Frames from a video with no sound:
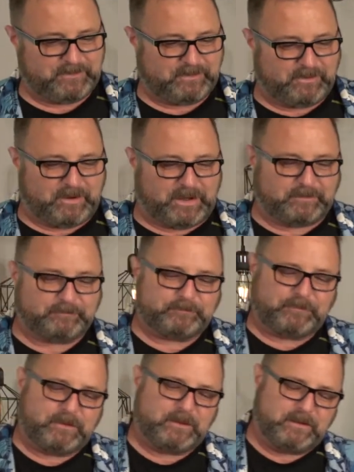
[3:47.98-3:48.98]
All right,
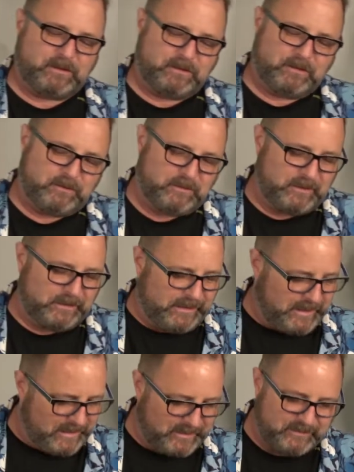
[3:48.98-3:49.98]

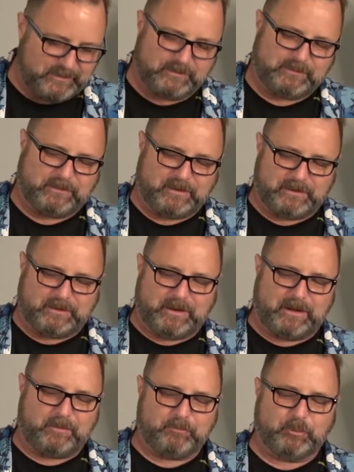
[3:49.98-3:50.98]
again, and
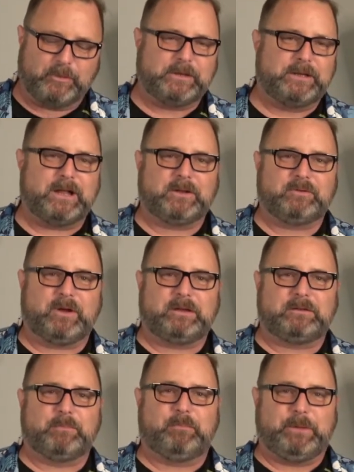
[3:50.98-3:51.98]
I'm really not trying
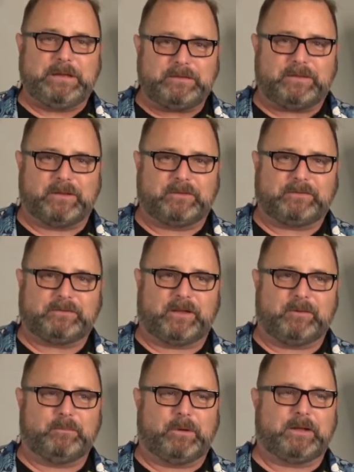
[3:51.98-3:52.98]
to beat this.
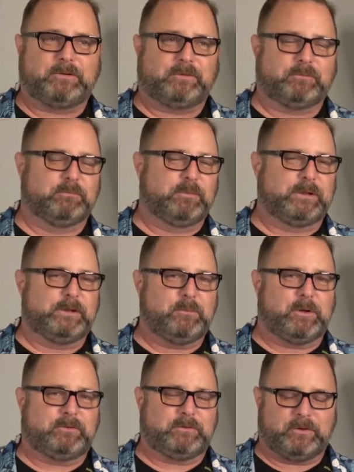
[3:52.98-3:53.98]
I just really
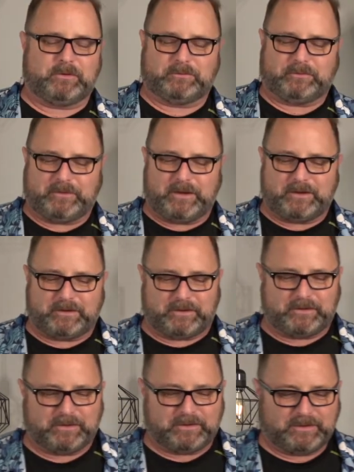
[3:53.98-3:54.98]
want you to understand
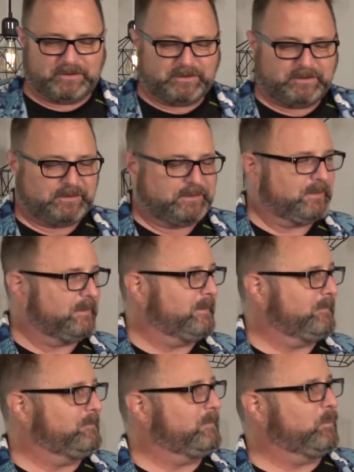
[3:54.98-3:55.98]
it.
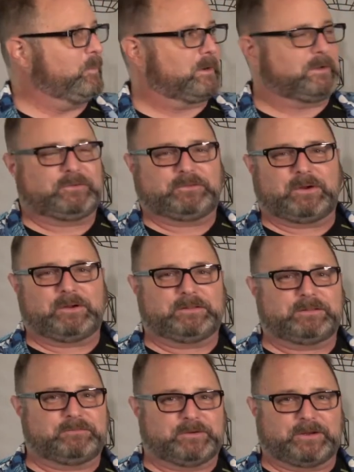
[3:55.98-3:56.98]
We're going to start at
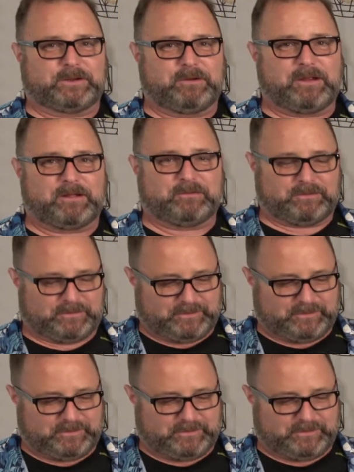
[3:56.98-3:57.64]
the very ground.